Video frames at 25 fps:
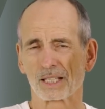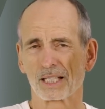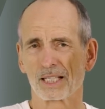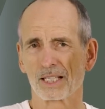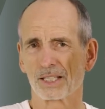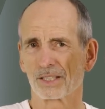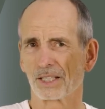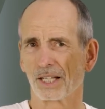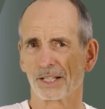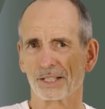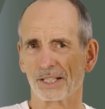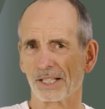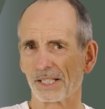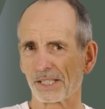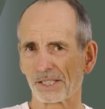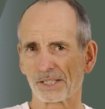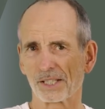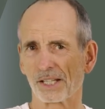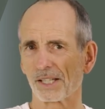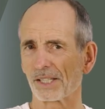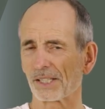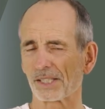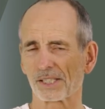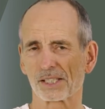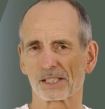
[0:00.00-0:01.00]
Then that's
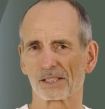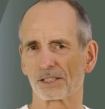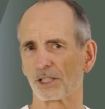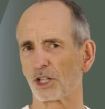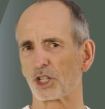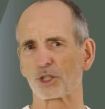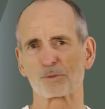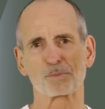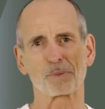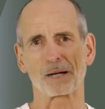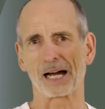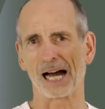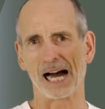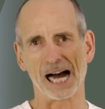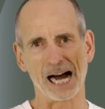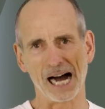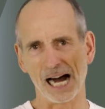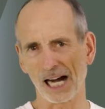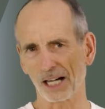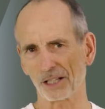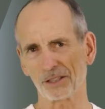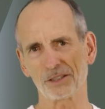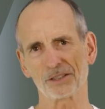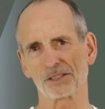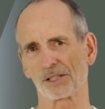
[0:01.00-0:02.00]
indeed the language of the
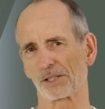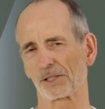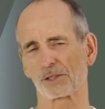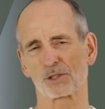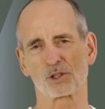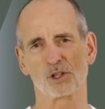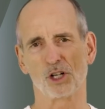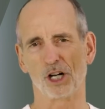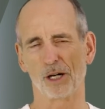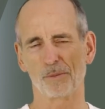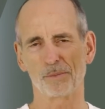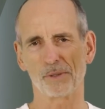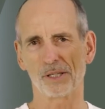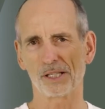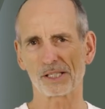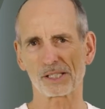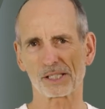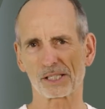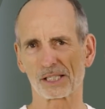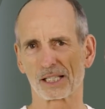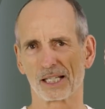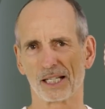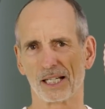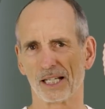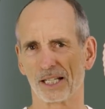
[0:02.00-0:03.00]
body, a clear and
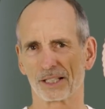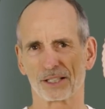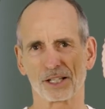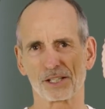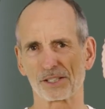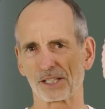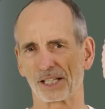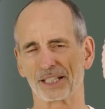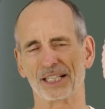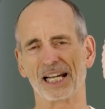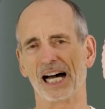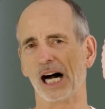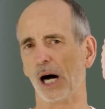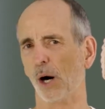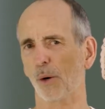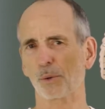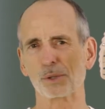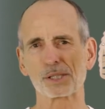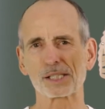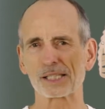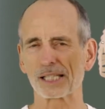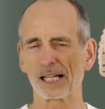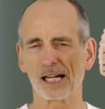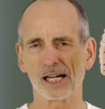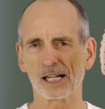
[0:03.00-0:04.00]
significant statement,
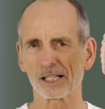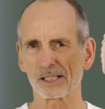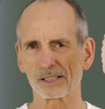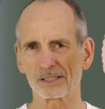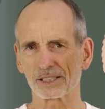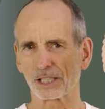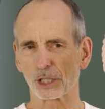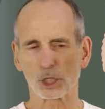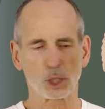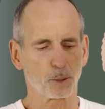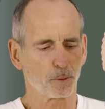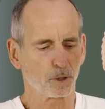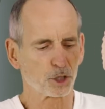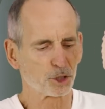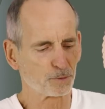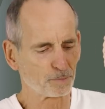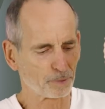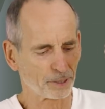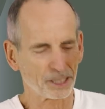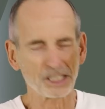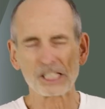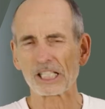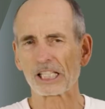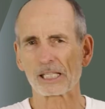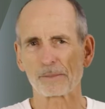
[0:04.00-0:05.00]
as the body is
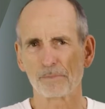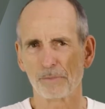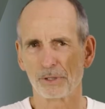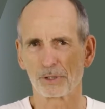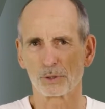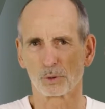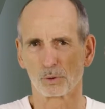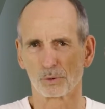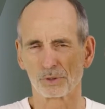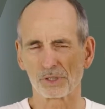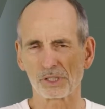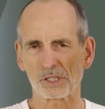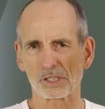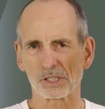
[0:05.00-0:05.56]
communicating directly with